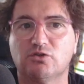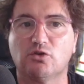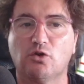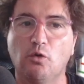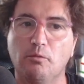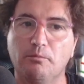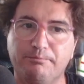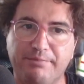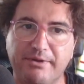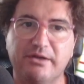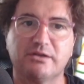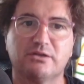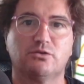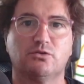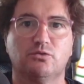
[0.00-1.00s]

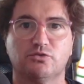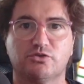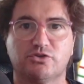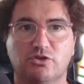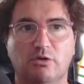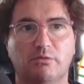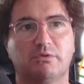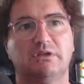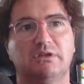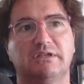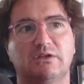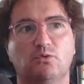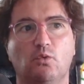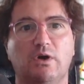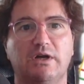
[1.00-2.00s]
compared to something
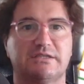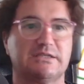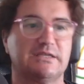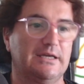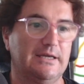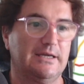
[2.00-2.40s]
that was